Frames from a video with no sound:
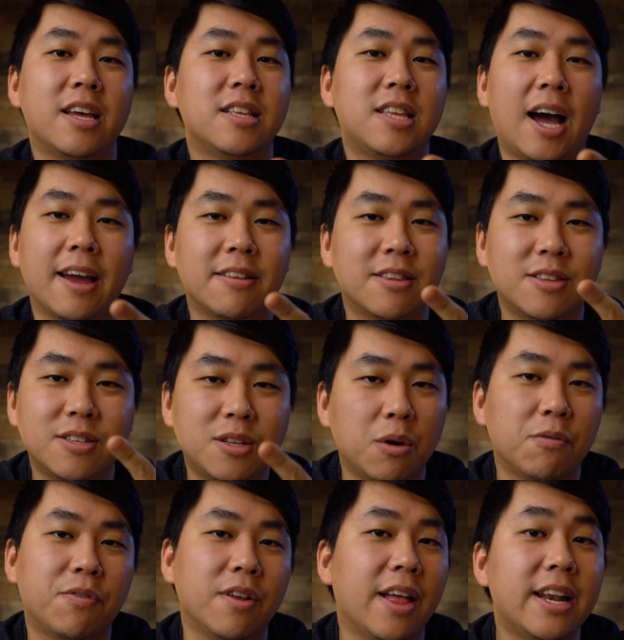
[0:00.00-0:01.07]
I don't
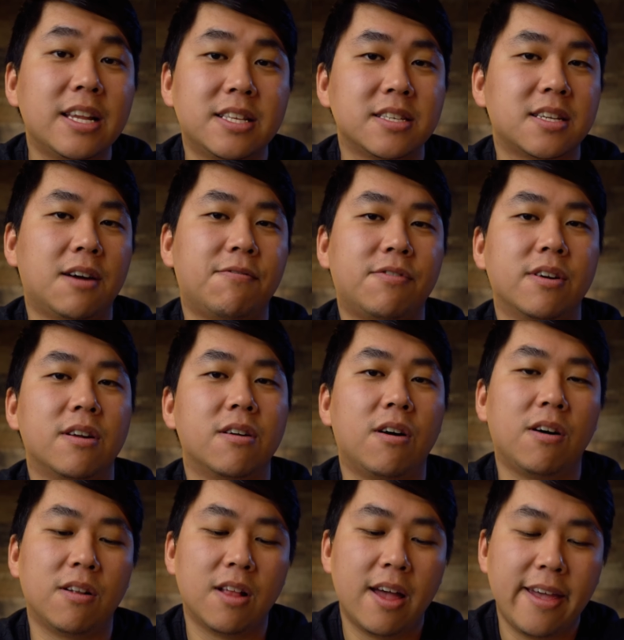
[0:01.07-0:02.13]
feel any discomfort at
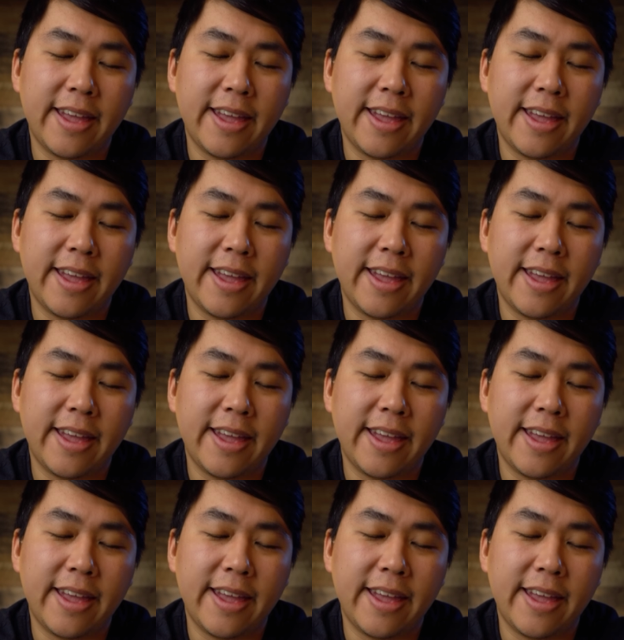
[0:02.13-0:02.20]
all.